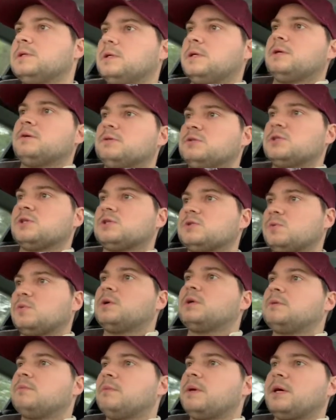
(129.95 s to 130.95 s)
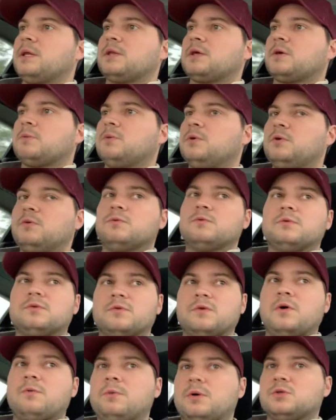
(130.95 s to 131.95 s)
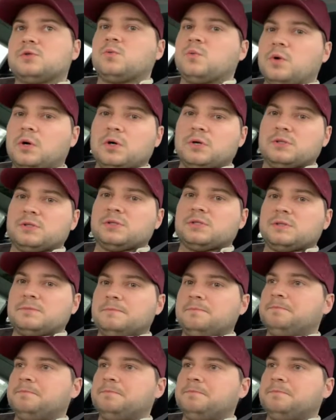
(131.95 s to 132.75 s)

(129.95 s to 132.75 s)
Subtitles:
It just would make the commute so much worse.